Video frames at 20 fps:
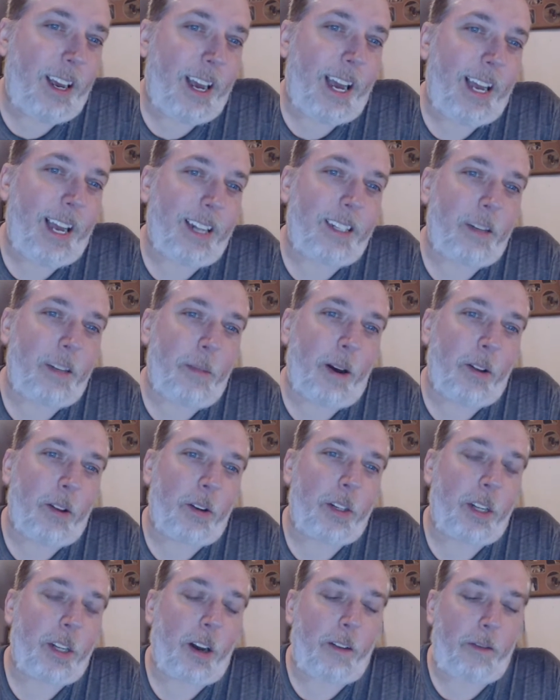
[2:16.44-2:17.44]
and some
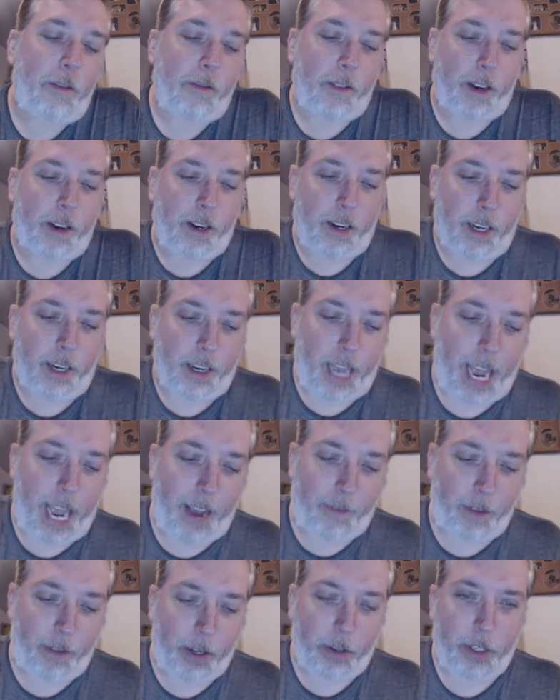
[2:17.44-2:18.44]
other stuff
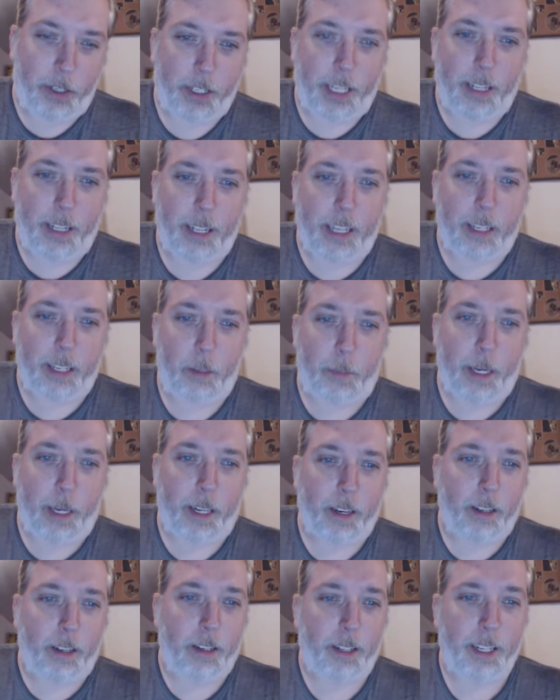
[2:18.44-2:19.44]
after you see this,
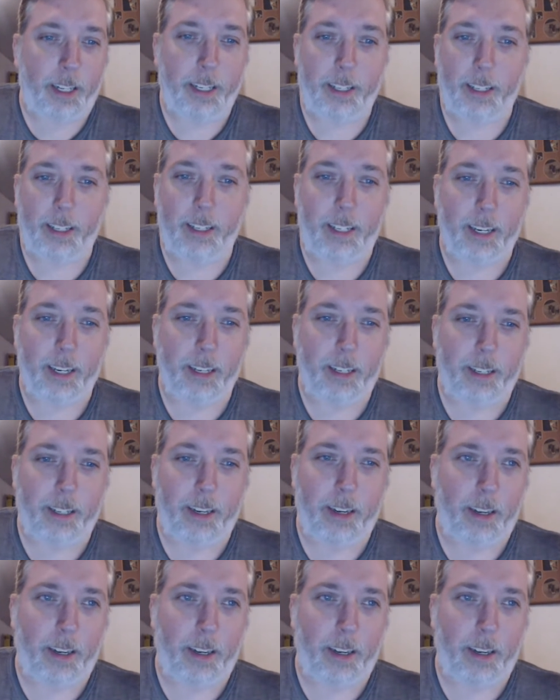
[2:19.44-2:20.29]
because this is just